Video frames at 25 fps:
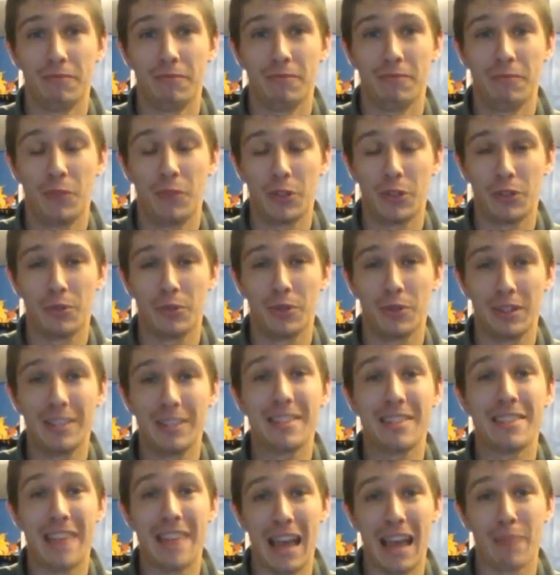Was it really
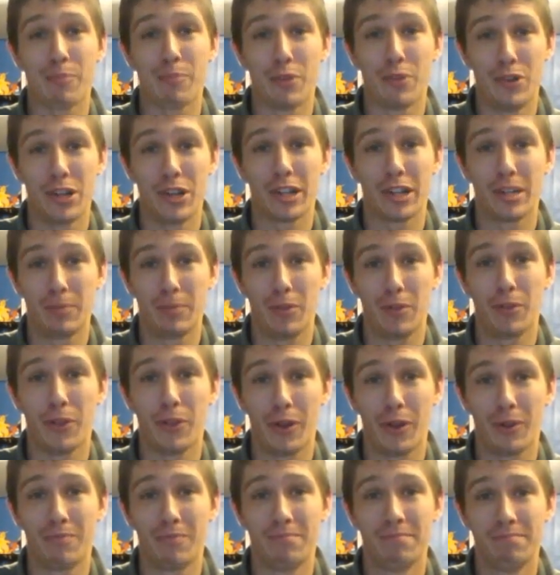that predictable,
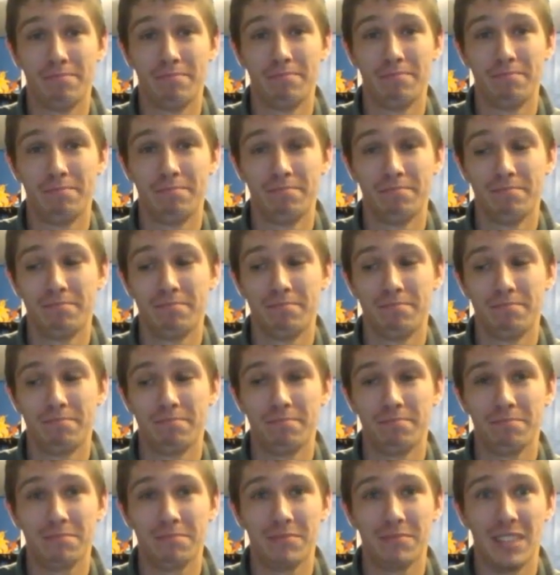though?
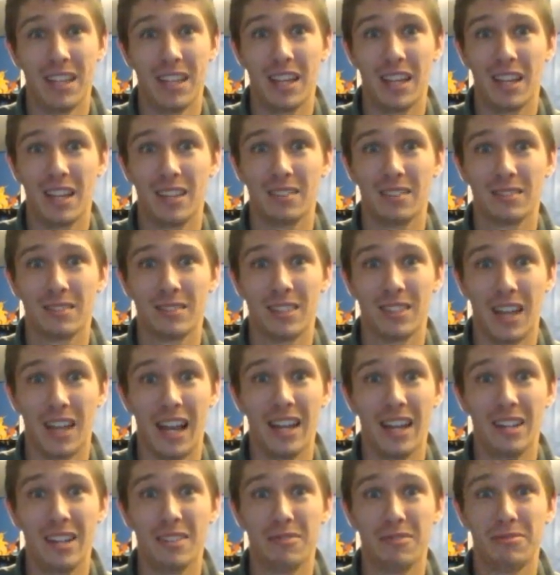Yeah,
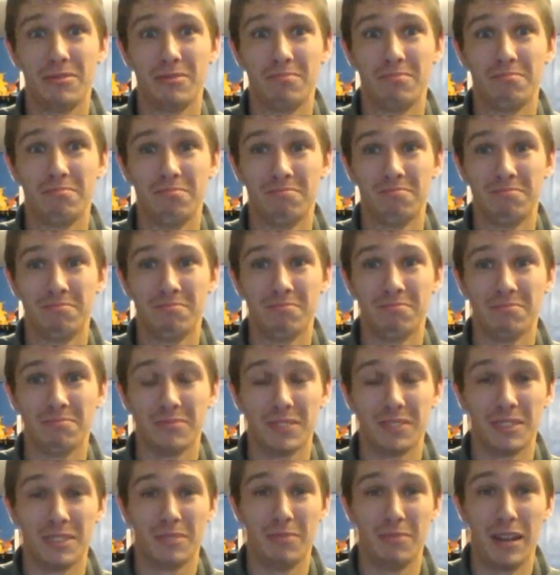kind of.
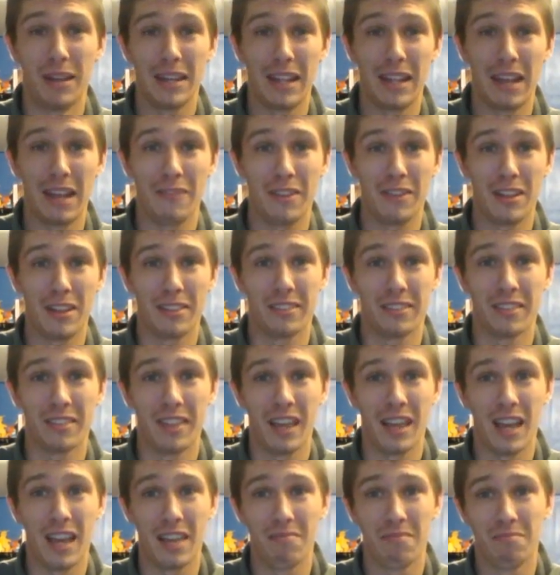There's many evidence of
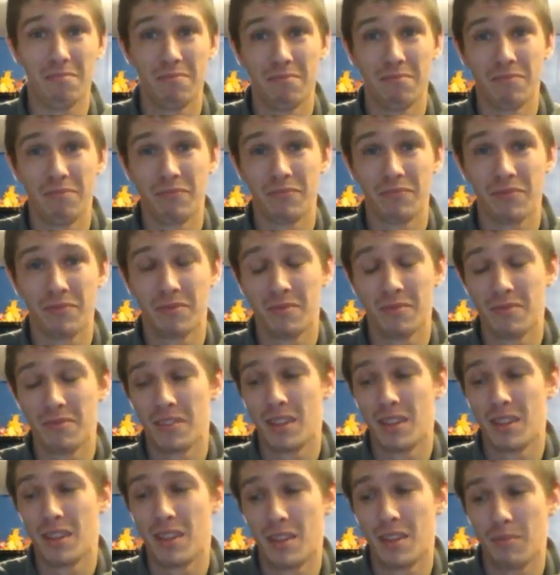that.
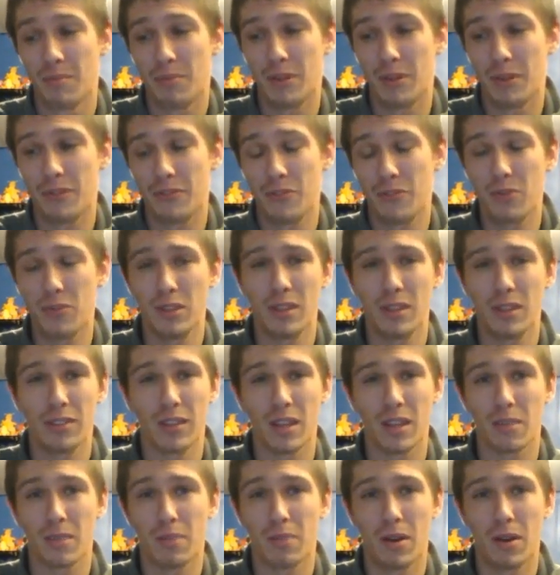But if you really
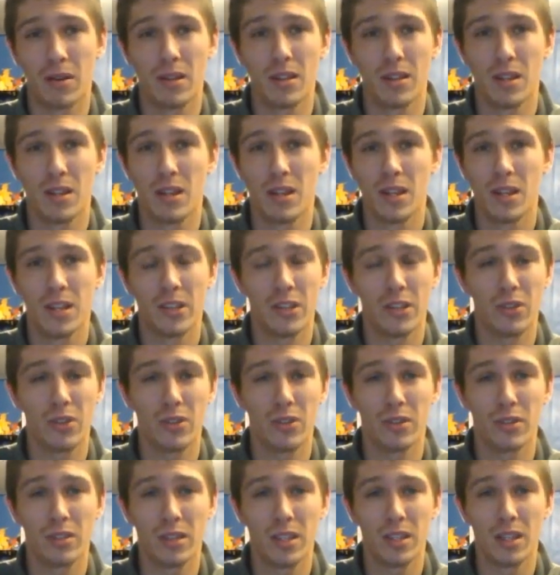think about it,
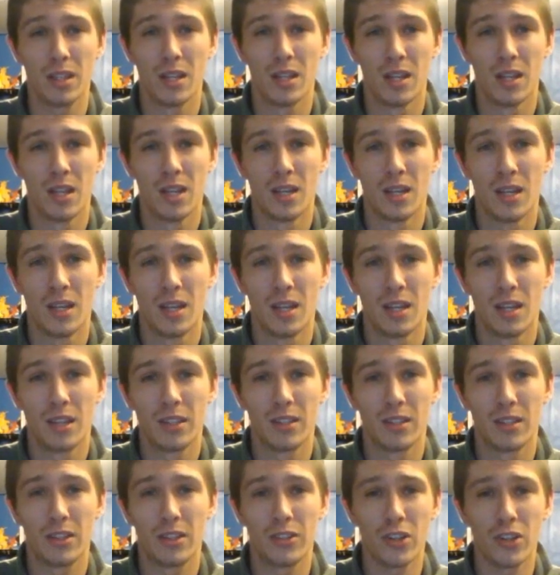seriously,
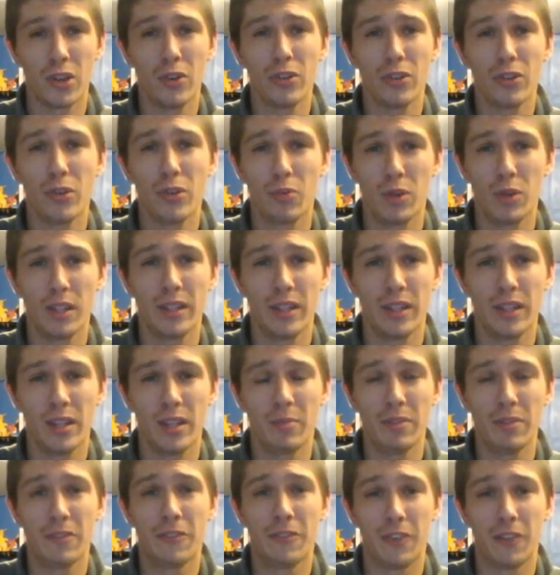does Charizard really need to
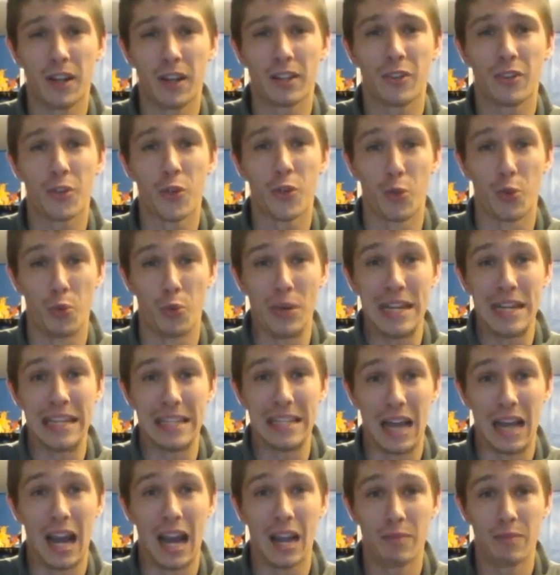be fucked 3
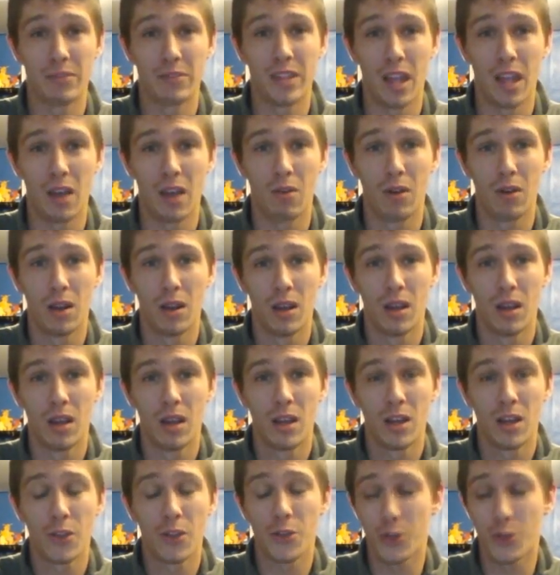times now?
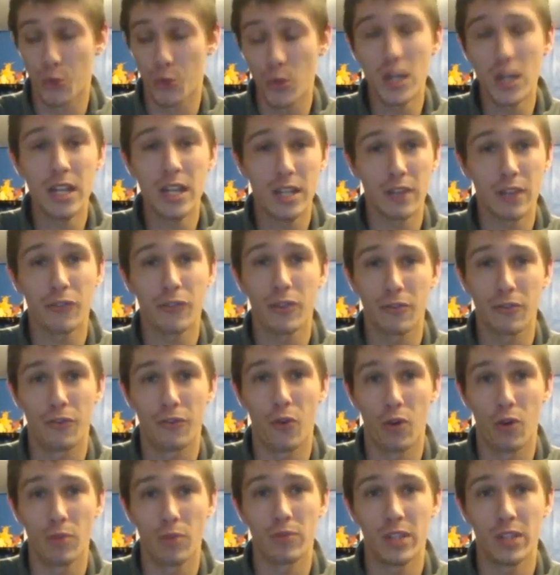3 different
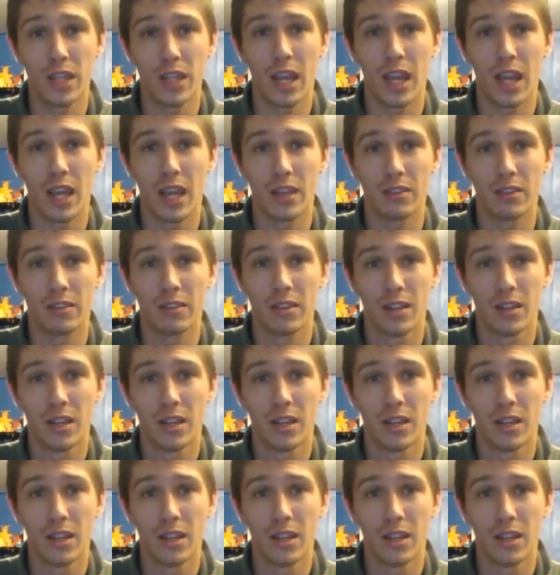forms he has?